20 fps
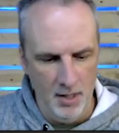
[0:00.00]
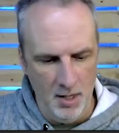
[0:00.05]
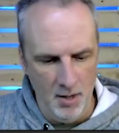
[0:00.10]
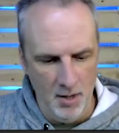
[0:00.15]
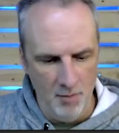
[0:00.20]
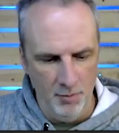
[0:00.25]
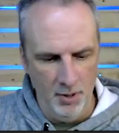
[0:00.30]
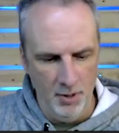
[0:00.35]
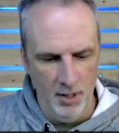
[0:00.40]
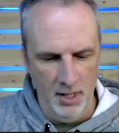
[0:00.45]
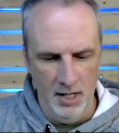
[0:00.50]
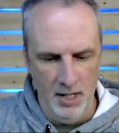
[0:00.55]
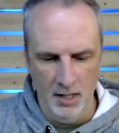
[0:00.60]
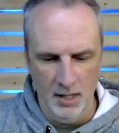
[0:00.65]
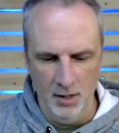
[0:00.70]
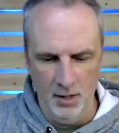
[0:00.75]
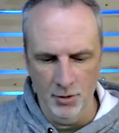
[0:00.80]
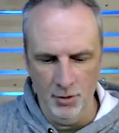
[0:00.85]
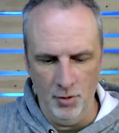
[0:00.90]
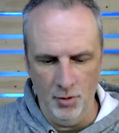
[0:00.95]
I'm going to
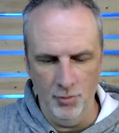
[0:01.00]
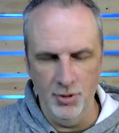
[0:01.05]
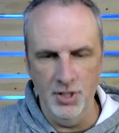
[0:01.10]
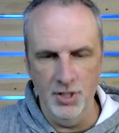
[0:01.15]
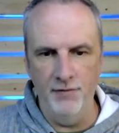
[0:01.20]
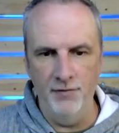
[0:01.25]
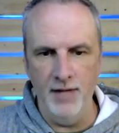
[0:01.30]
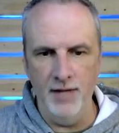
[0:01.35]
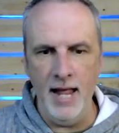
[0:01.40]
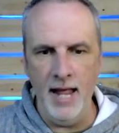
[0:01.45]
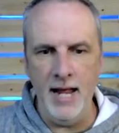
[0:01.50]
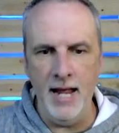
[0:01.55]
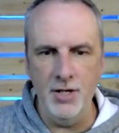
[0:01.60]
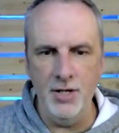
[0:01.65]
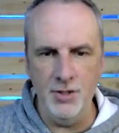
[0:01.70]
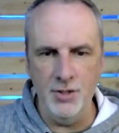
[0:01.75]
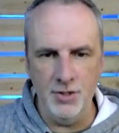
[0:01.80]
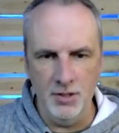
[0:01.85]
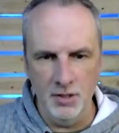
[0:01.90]
hit Control-Shift-H